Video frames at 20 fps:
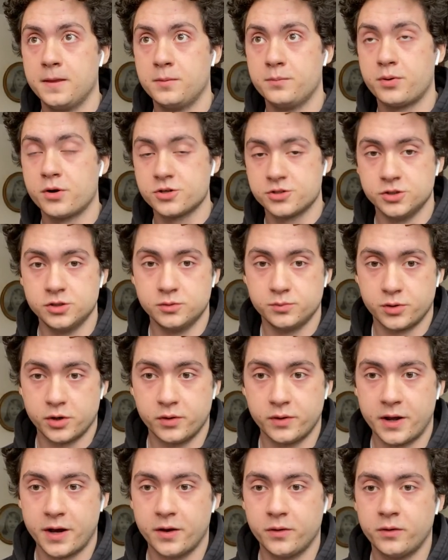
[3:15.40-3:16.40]
personal
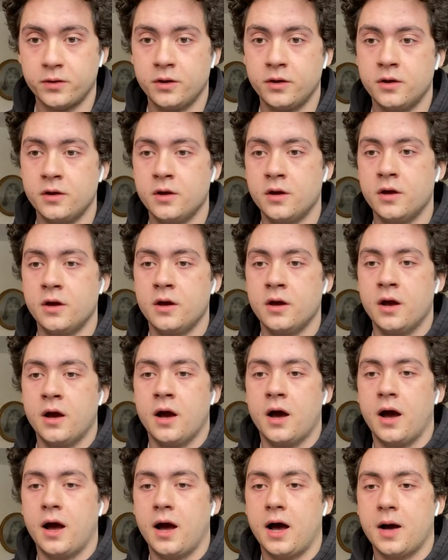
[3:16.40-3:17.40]
pronoun.
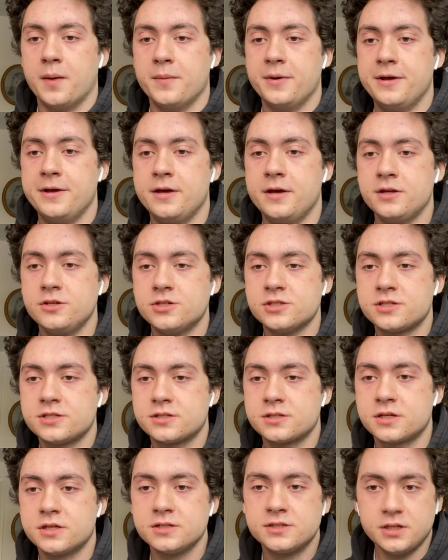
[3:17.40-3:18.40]
And
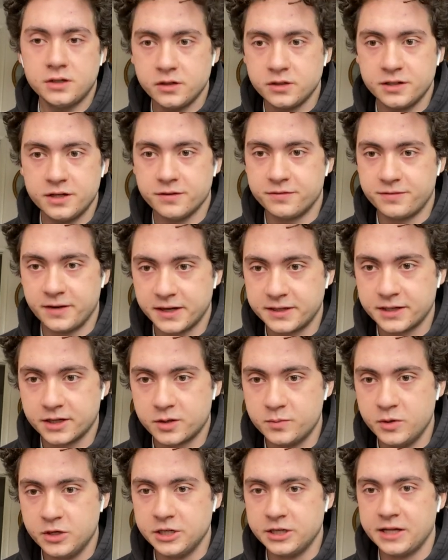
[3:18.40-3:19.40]
just considering the effect that
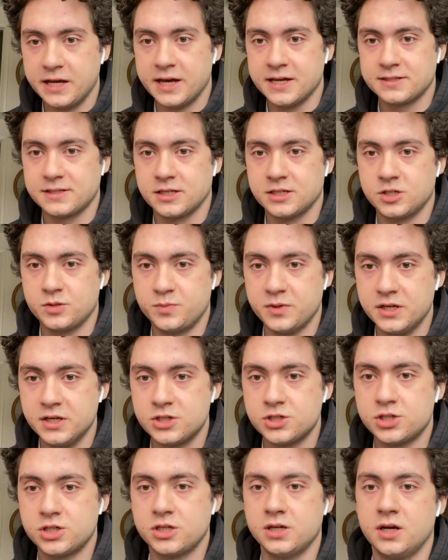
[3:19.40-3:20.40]
community has on
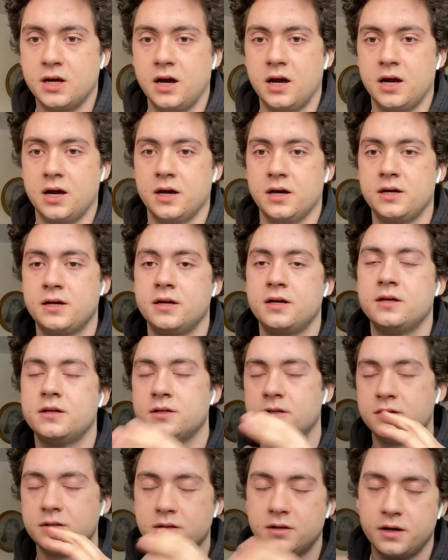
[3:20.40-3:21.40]
speech,
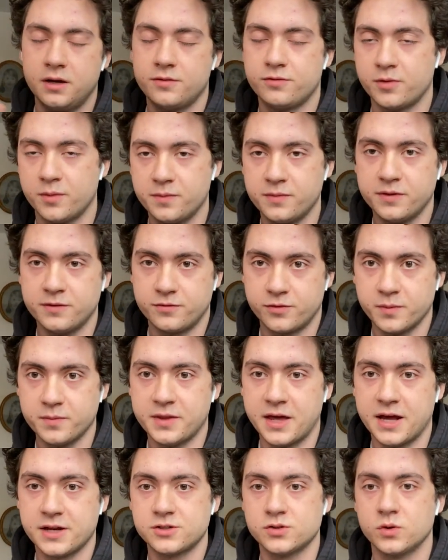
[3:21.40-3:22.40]
from
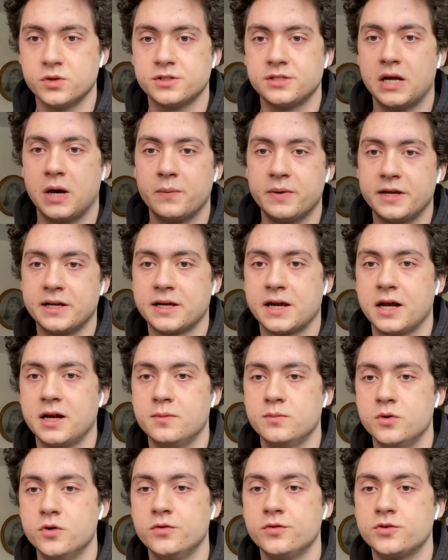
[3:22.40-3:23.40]
that source, now we can kind of
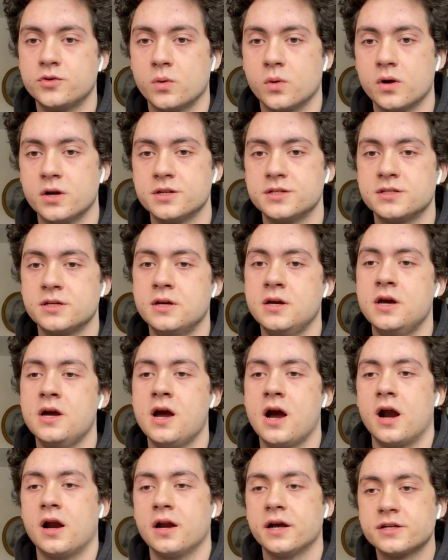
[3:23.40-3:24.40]
move towards
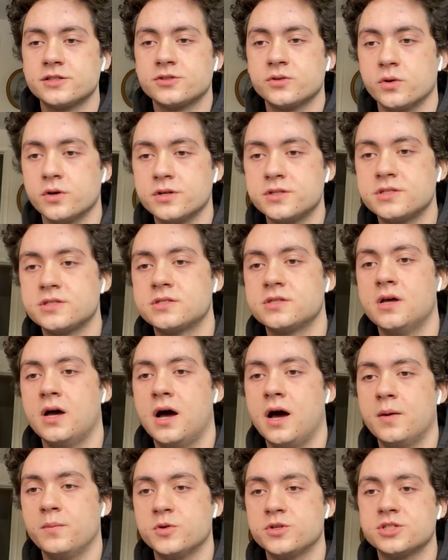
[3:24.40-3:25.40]
our next source,
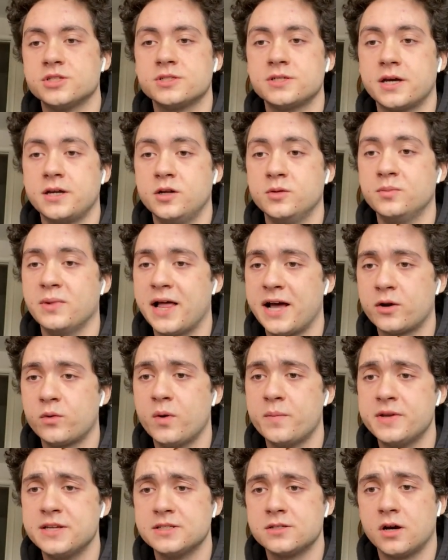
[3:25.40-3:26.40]
which is titled Black
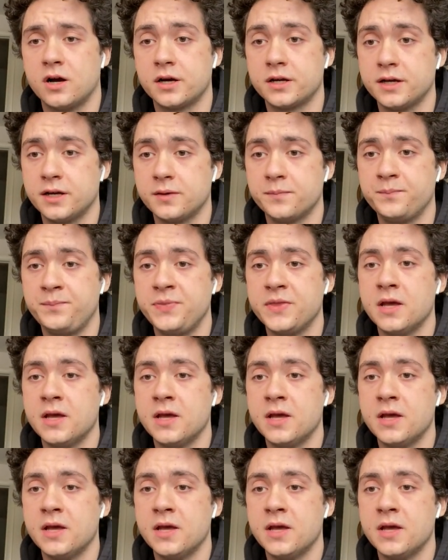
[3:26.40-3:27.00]
Women Talking,